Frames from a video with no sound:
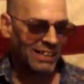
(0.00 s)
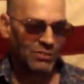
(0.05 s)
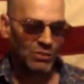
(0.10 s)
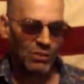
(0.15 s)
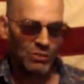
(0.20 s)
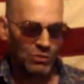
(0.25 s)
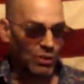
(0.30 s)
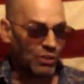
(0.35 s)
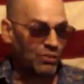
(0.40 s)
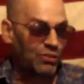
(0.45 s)
so
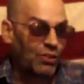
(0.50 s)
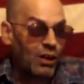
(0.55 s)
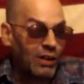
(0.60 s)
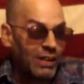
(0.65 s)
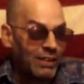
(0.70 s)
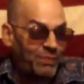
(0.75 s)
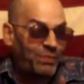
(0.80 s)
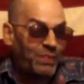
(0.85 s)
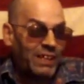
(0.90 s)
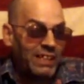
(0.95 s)
it took
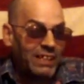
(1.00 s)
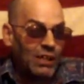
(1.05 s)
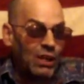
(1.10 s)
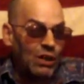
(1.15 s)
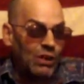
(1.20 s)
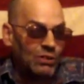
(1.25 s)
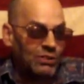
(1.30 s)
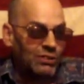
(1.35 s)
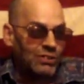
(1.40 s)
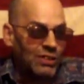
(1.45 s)
30
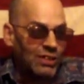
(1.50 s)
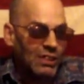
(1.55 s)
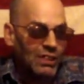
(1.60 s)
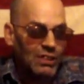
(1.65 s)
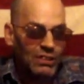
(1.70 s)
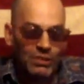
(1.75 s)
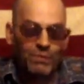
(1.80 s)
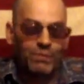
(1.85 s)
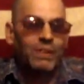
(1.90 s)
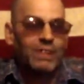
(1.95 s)
videos
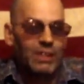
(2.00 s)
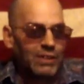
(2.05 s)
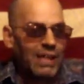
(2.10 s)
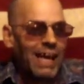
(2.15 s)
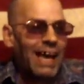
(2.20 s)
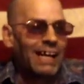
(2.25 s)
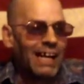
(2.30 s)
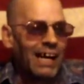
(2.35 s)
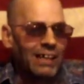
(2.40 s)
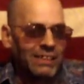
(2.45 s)
to figure
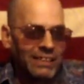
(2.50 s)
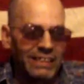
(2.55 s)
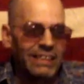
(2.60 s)
that out.